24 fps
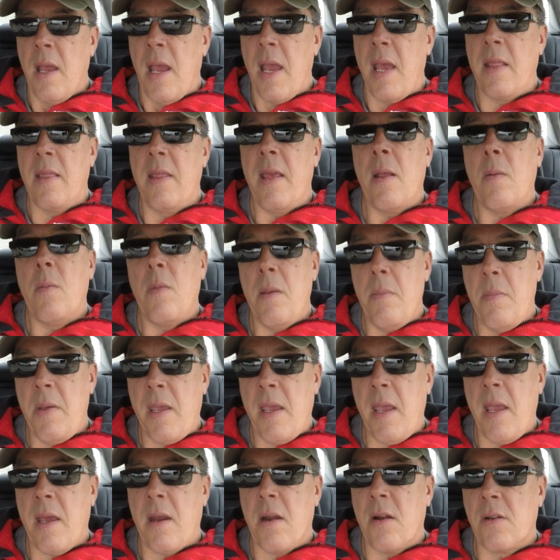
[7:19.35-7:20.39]
And then we
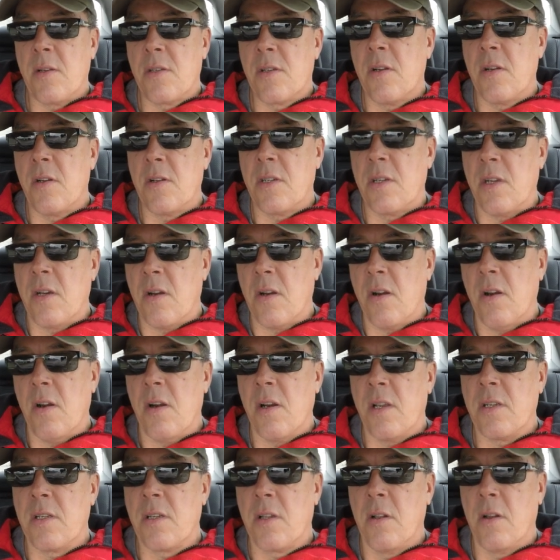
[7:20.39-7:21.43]
began our search in
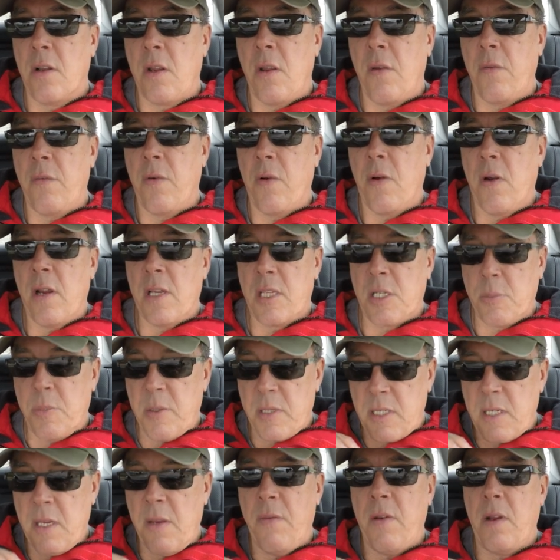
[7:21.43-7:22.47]
earnest, looking for a
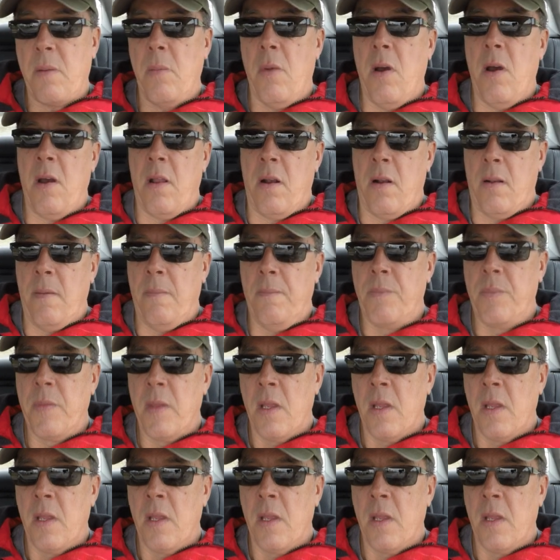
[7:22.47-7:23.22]
specific model.